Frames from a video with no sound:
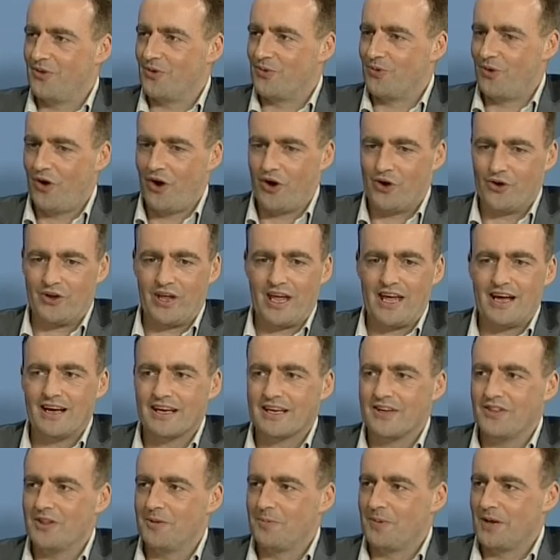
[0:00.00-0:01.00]
road, how
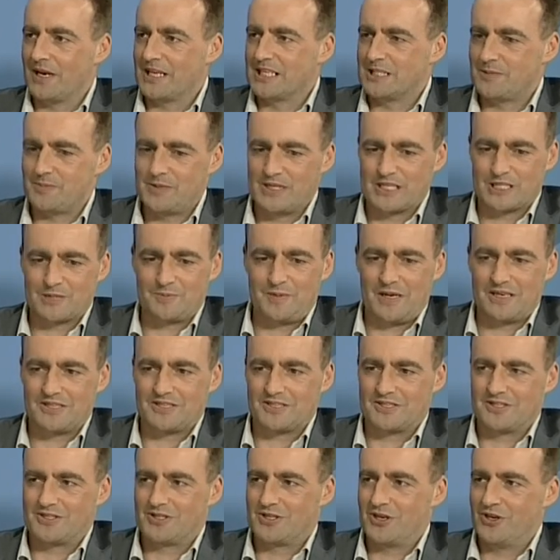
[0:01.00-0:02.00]
can the police be
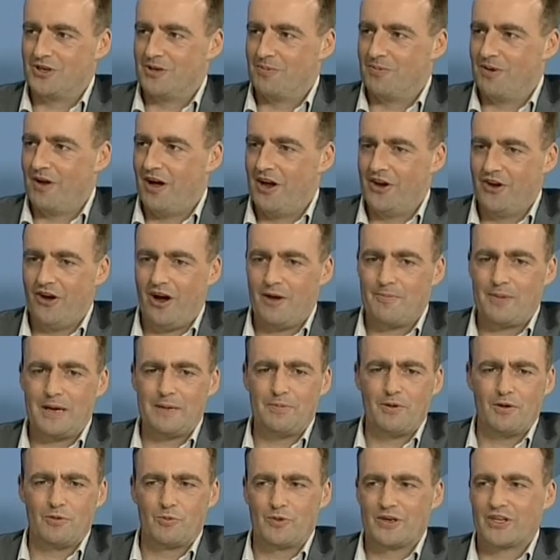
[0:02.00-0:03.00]
expected to turn a blind eye?
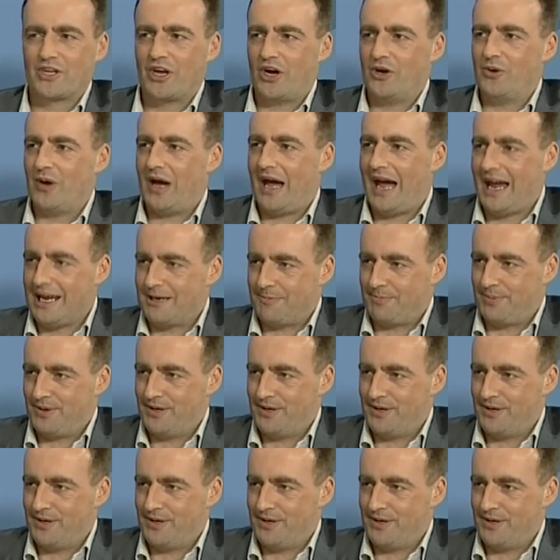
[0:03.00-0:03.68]
People would go ape